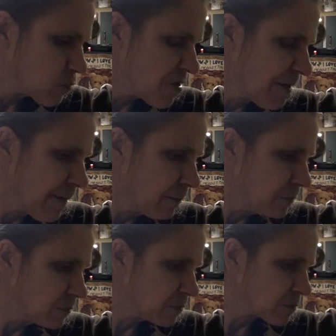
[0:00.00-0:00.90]
Yeah,
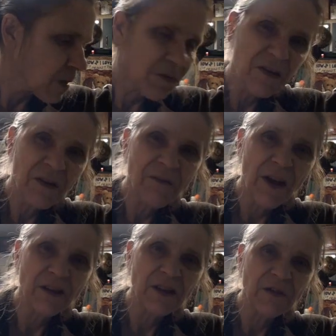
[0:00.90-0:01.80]
nothing
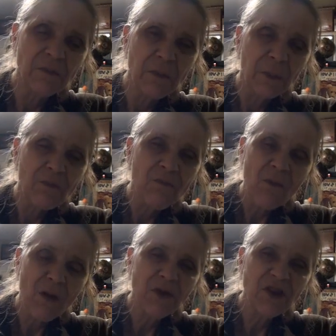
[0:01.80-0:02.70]
fancy.
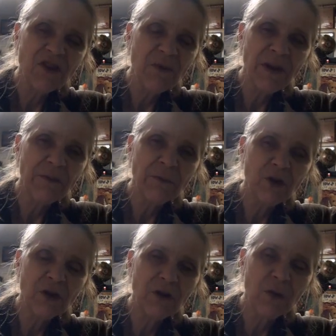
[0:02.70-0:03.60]
It was just made from
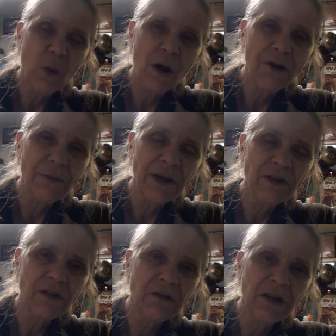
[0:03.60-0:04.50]
sugar and water,
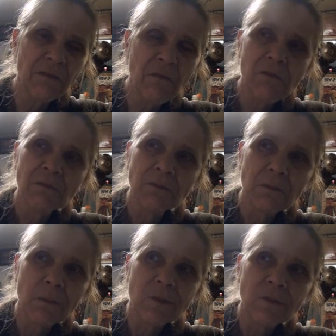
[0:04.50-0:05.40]
basically.
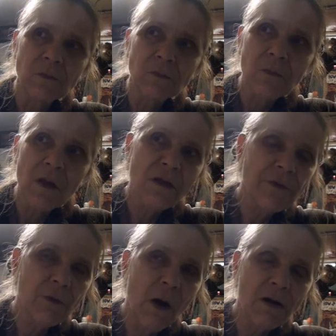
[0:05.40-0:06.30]
And
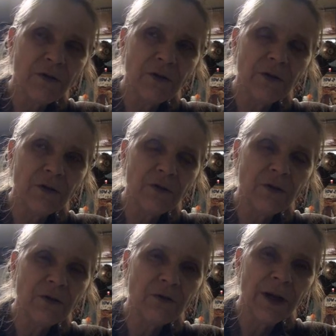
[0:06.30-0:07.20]
if you wanted to, you could
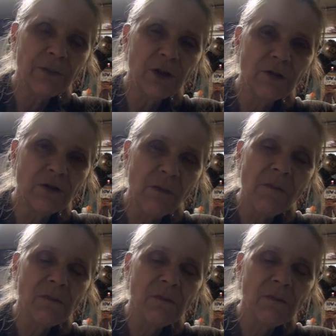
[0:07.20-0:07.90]
use grape juice.